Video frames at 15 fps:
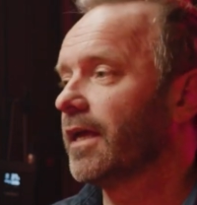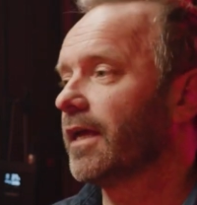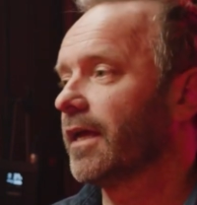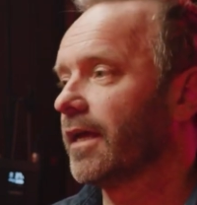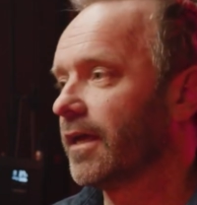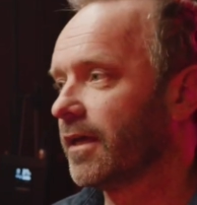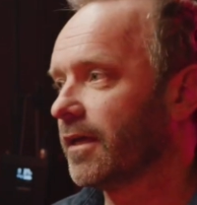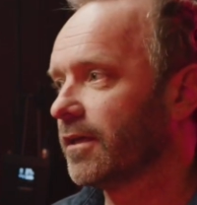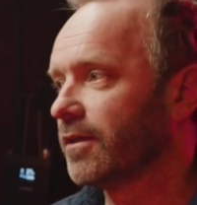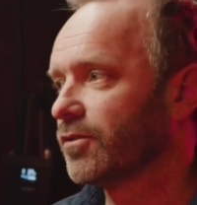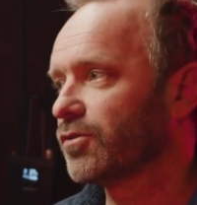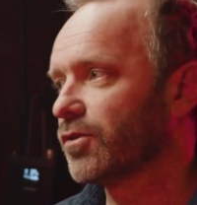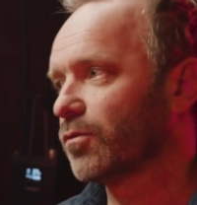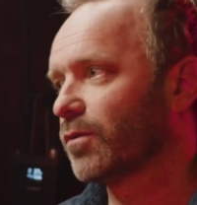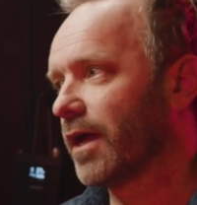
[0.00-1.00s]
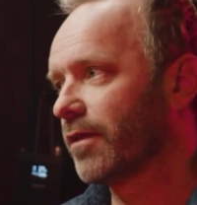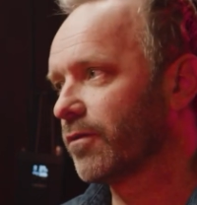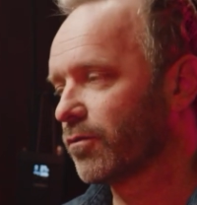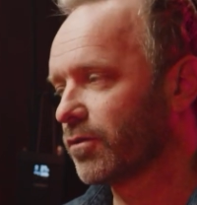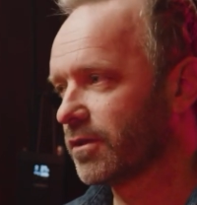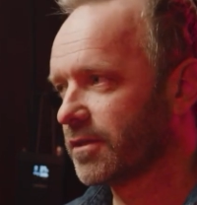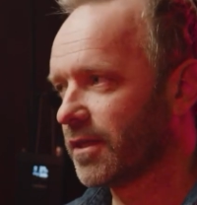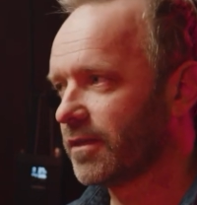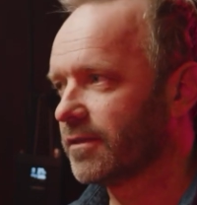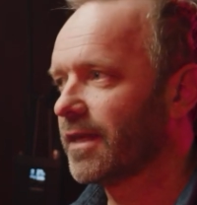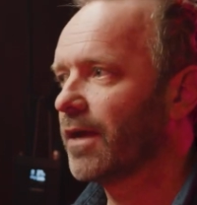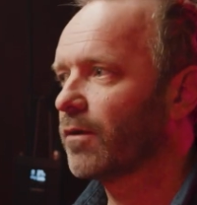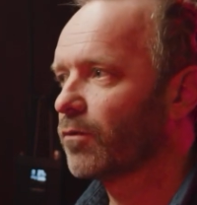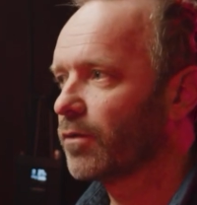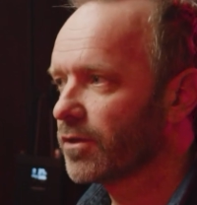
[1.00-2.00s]
And so rather than take
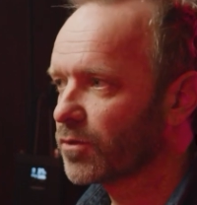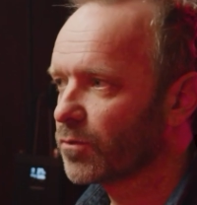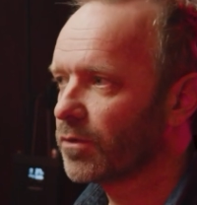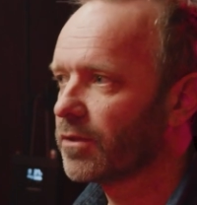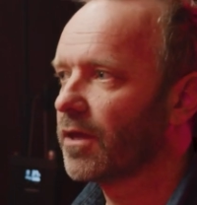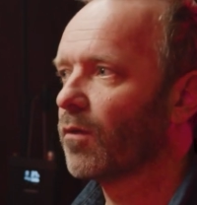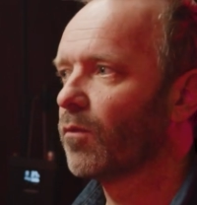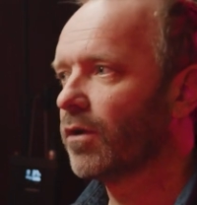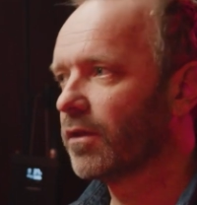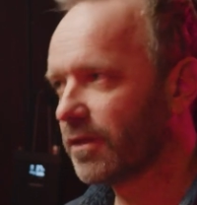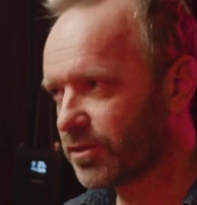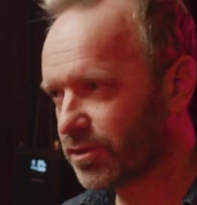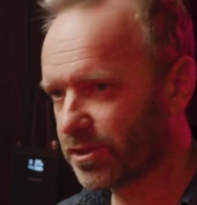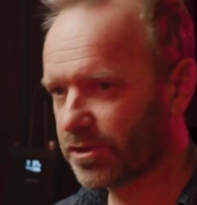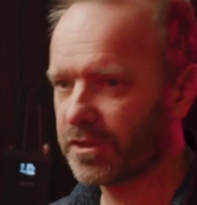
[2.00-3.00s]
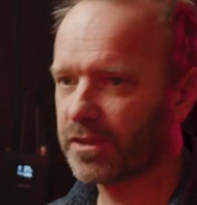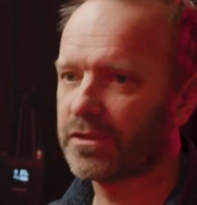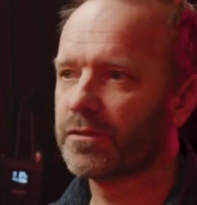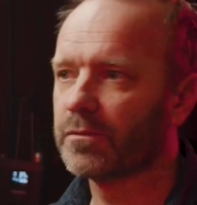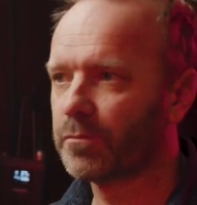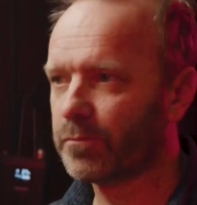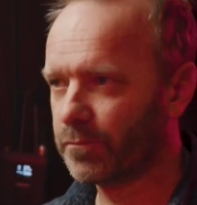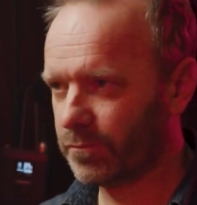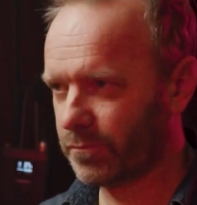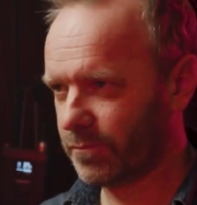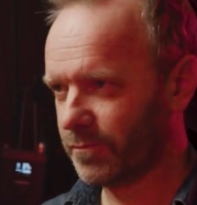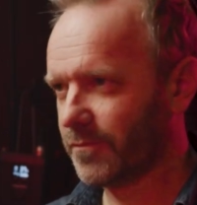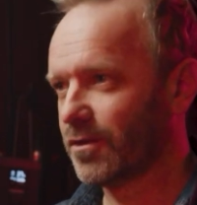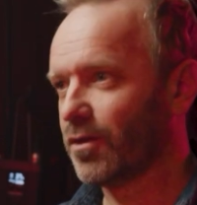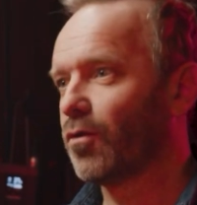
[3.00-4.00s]
that risk, we thought, well, let's just get
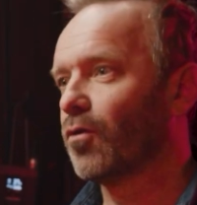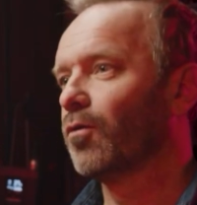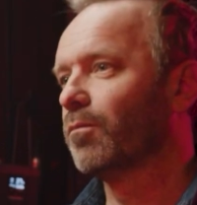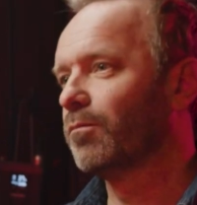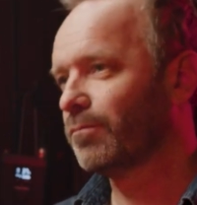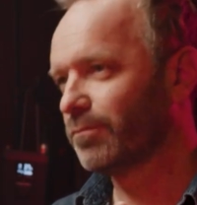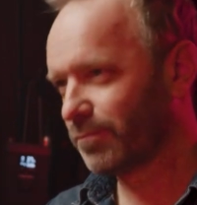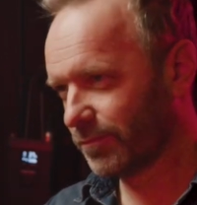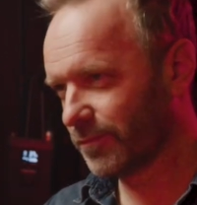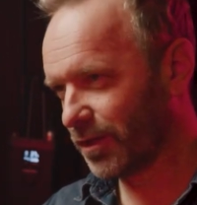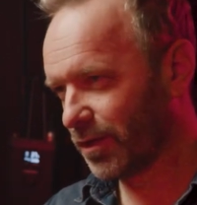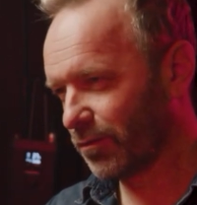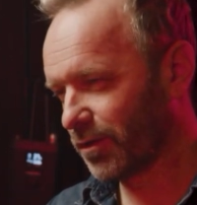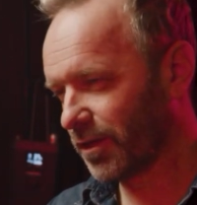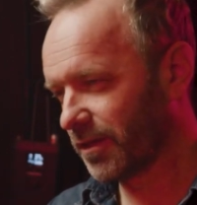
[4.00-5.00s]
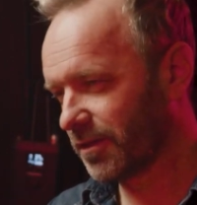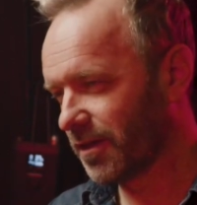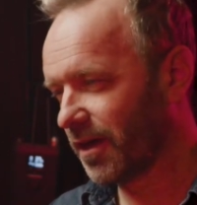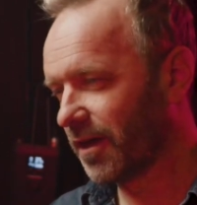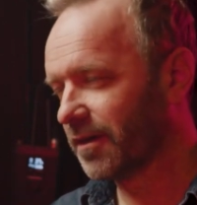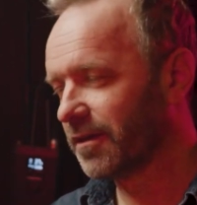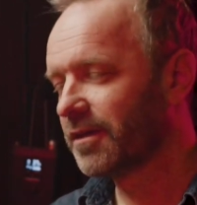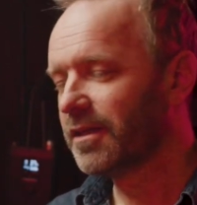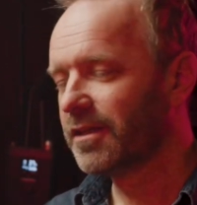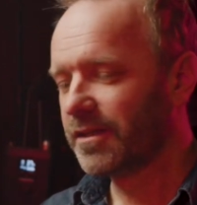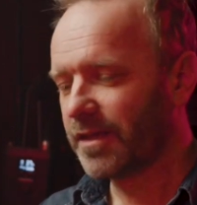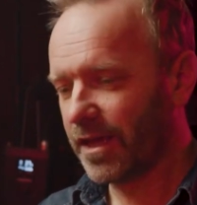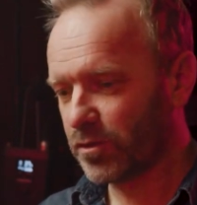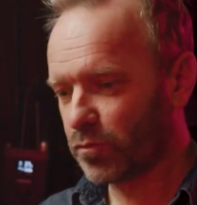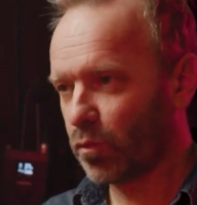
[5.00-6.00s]
the whole, thing done
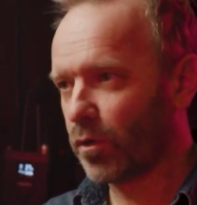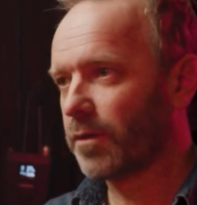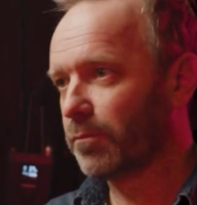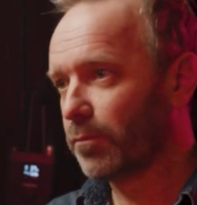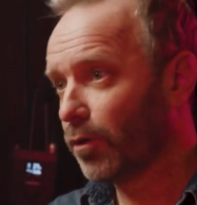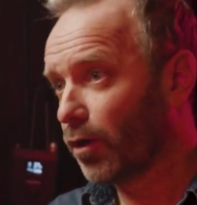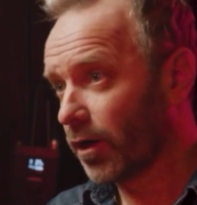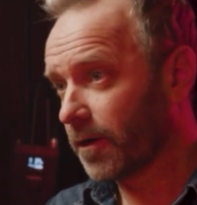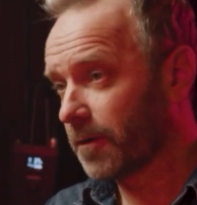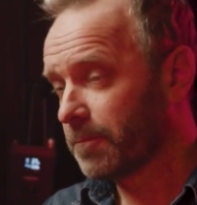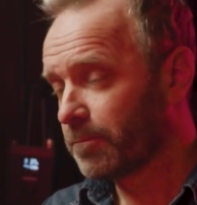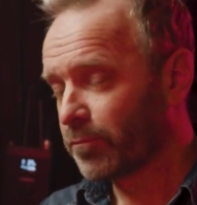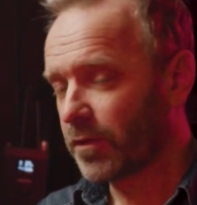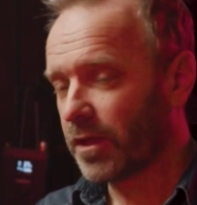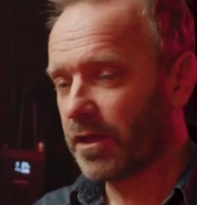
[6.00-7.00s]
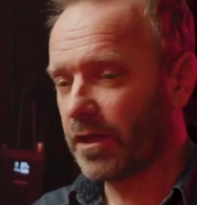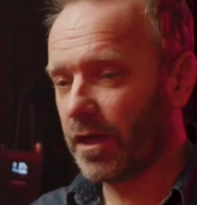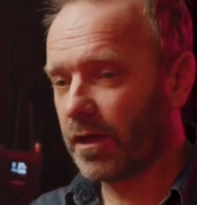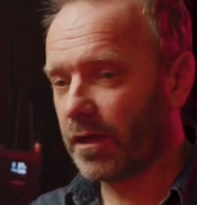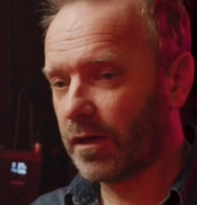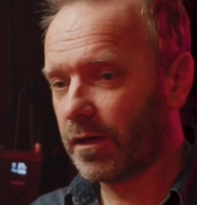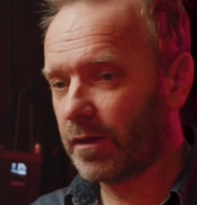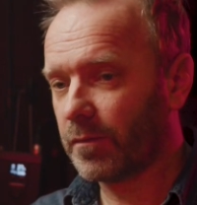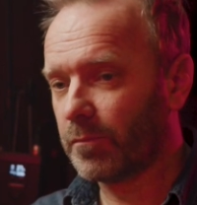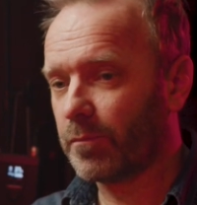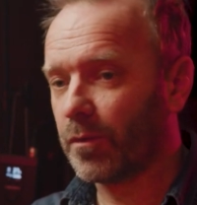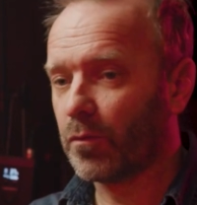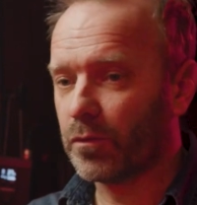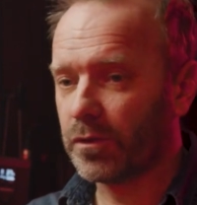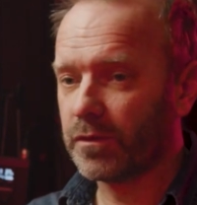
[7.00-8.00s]
as one book.
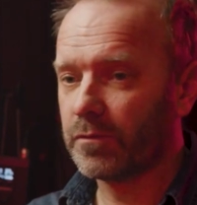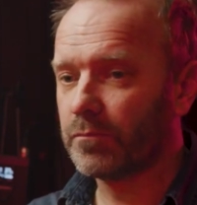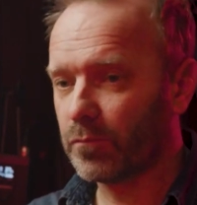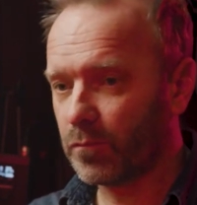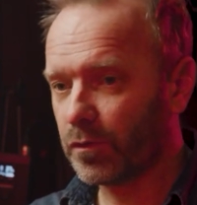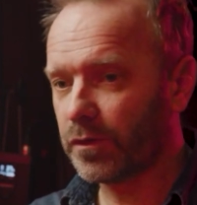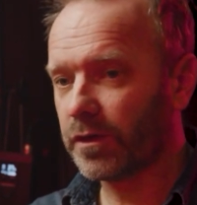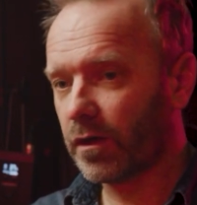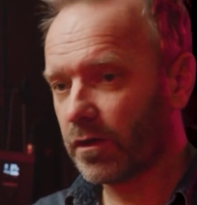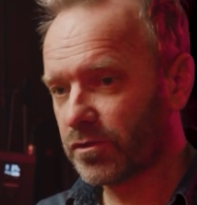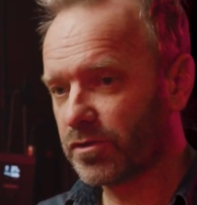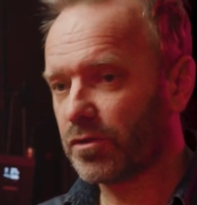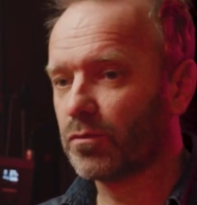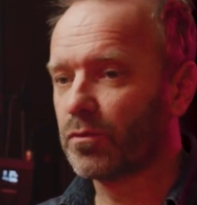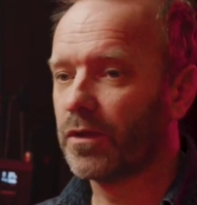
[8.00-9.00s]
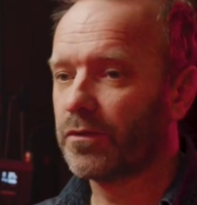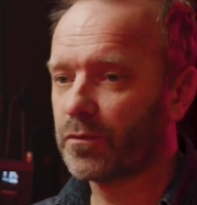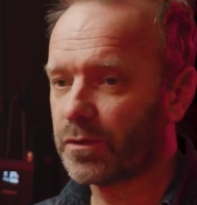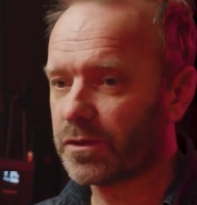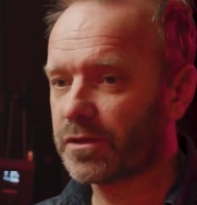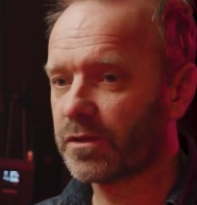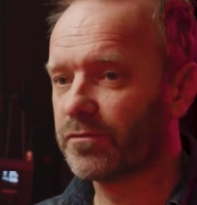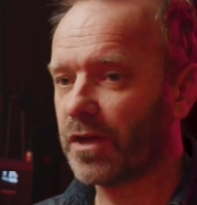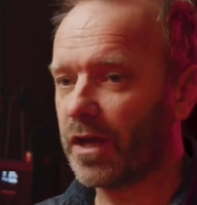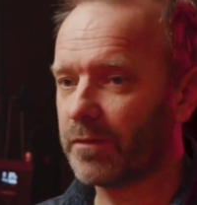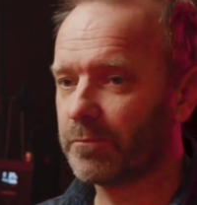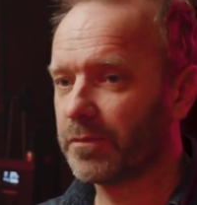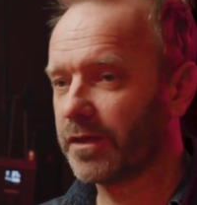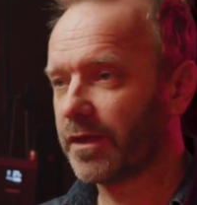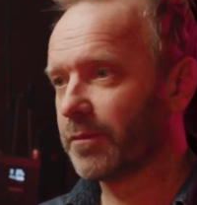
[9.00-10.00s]
But we also run the risk of
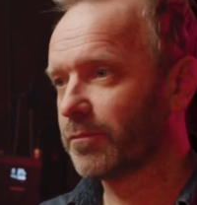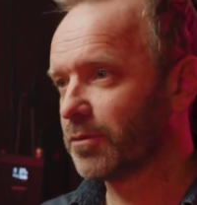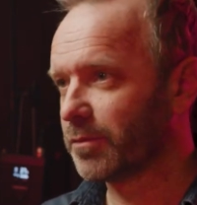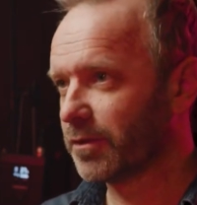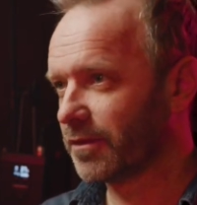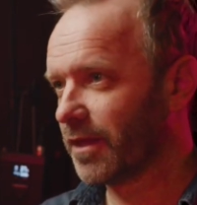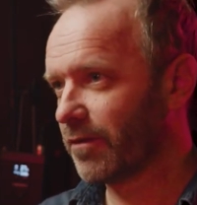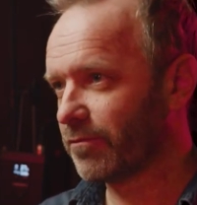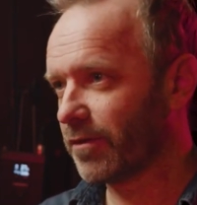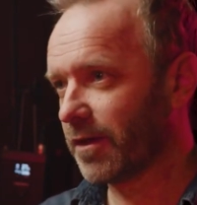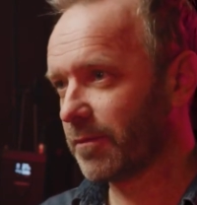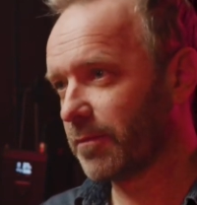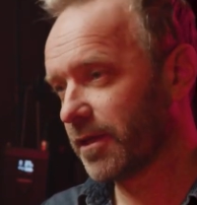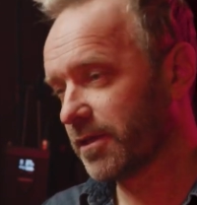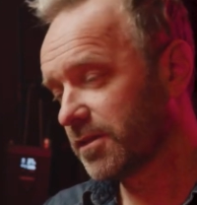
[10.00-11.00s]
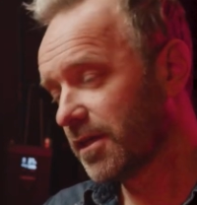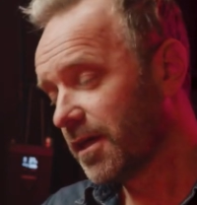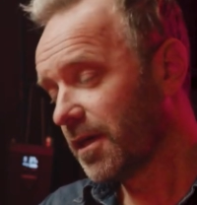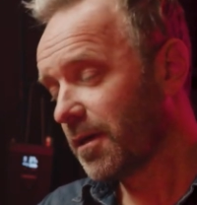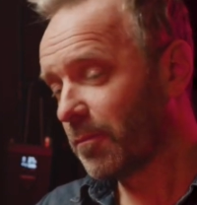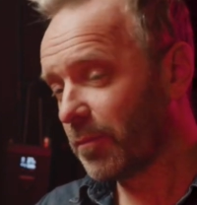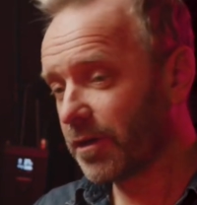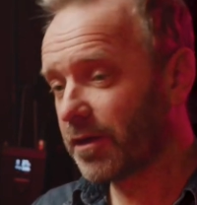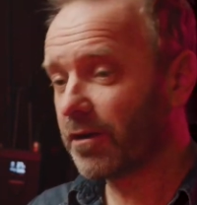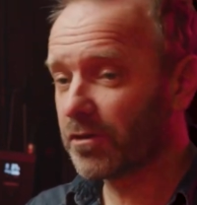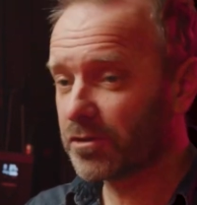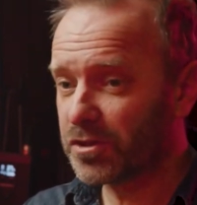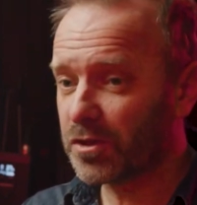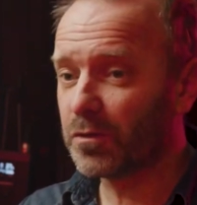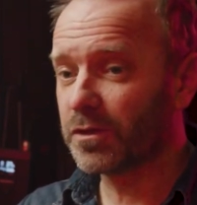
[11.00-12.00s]
not being able to build that fan base. But it
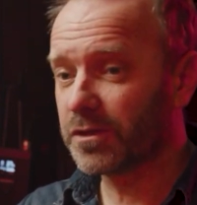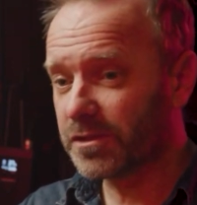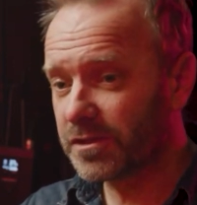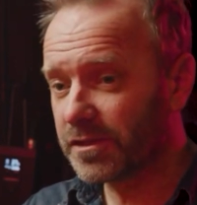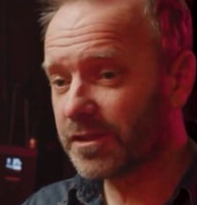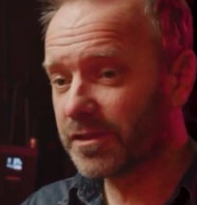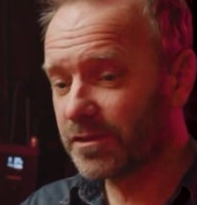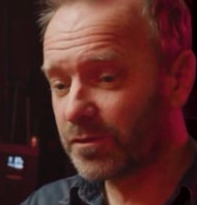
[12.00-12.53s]
also is